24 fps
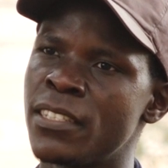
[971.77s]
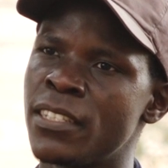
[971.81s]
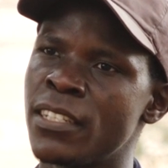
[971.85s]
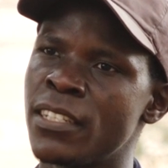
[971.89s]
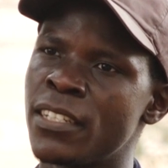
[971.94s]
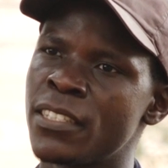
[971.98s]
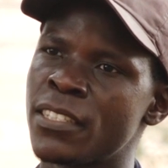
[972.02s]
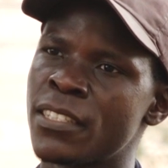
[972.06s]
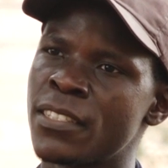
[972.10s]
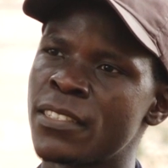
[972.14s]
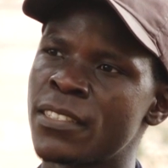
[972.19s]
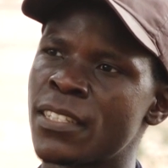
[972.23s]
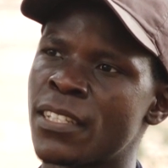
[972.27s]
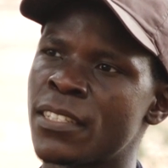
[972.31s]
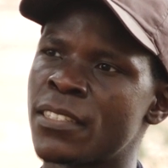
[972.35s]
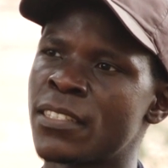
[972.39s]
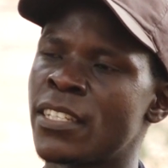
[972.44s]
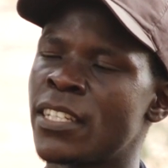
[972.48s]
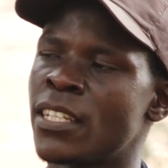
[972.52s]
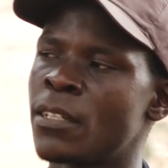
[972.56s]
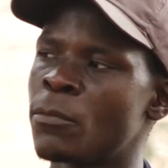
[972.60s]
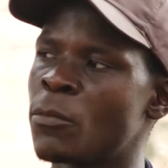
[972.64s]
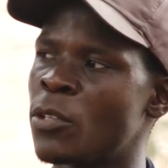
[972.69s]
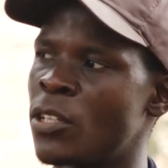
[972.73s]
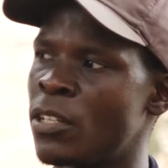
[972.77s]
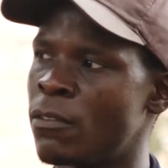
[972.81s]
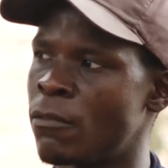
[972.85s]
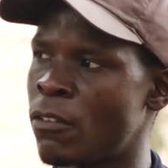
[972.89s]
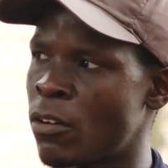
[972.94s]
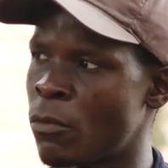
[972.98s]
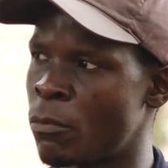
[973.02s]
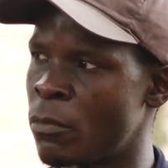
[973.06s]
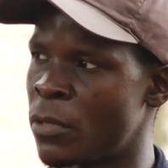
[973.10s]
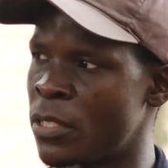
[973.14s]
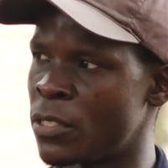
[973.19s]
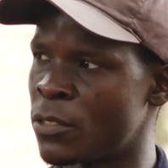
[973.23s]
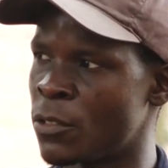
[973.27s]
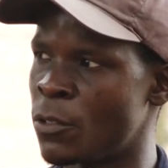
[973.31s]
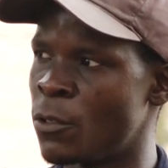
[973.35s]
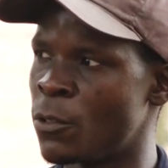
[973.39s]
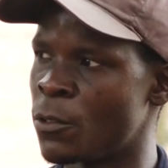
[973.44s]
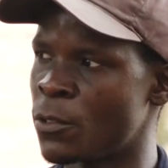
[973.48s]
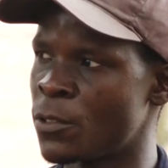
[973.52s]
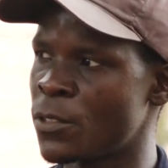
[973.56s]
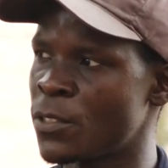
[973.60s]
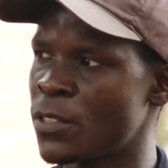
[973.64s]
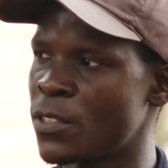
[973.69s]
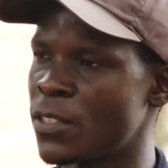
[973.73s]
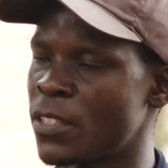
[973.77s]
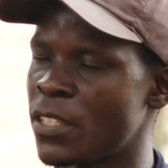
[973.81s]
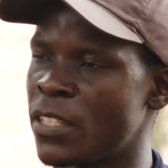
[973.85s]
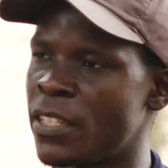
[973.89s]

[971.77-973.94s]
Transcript: Nations Sustainable Development Goals,